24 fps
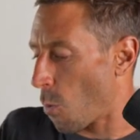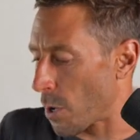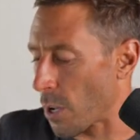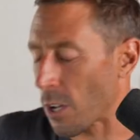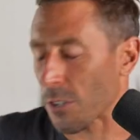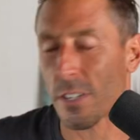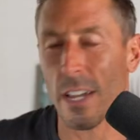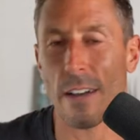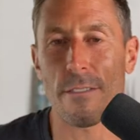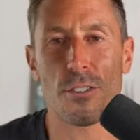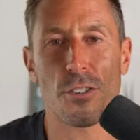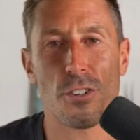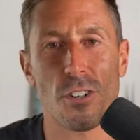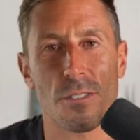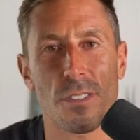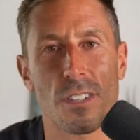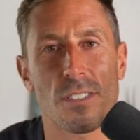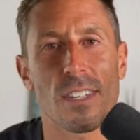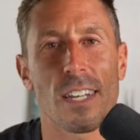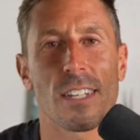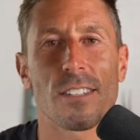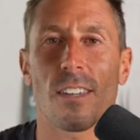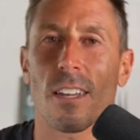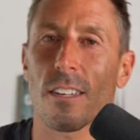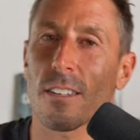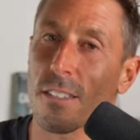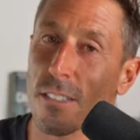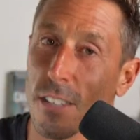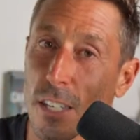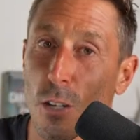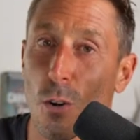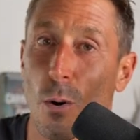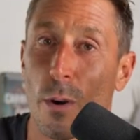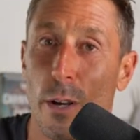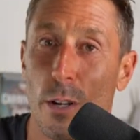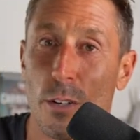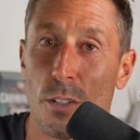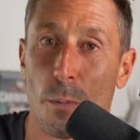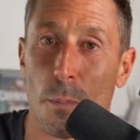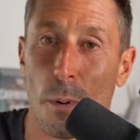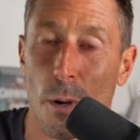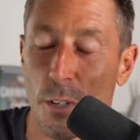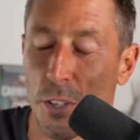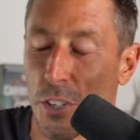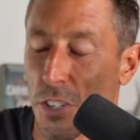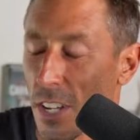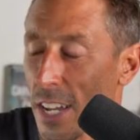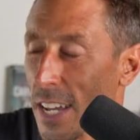We also have a shirt that says seed oils are
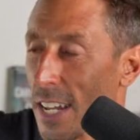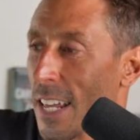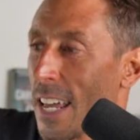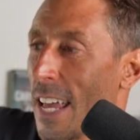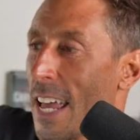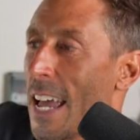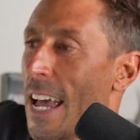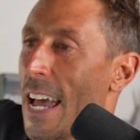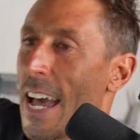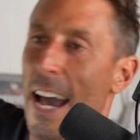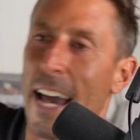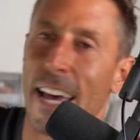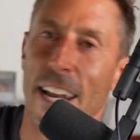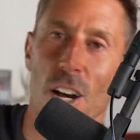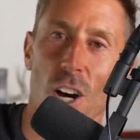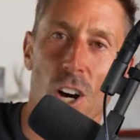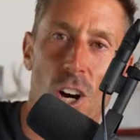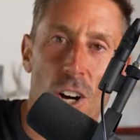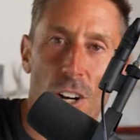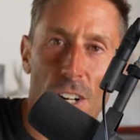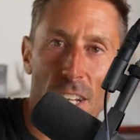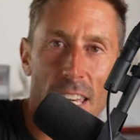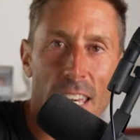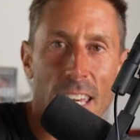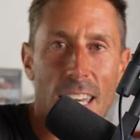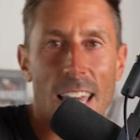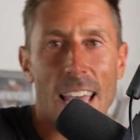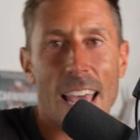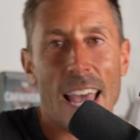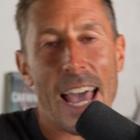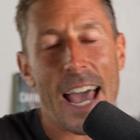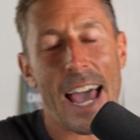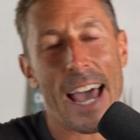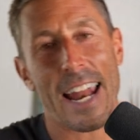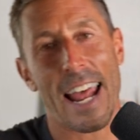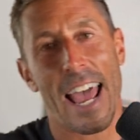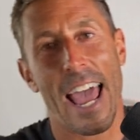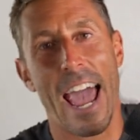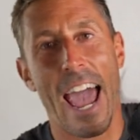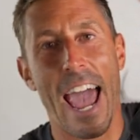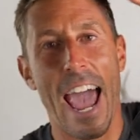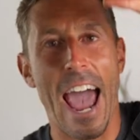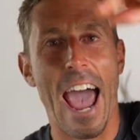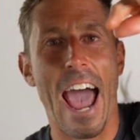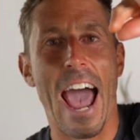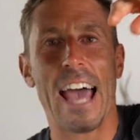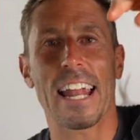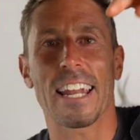bullshit, and a hoodie, and a
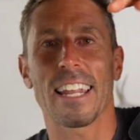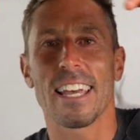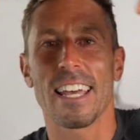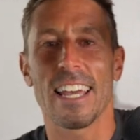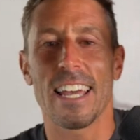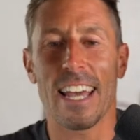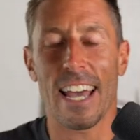hat,